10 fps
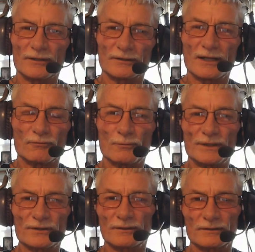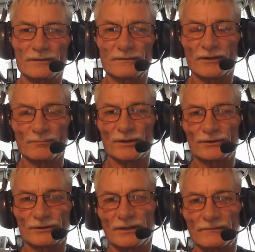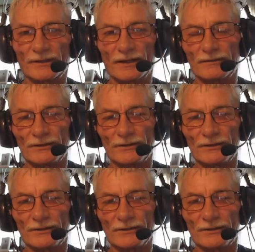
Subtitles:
again, when we took their birth certificate and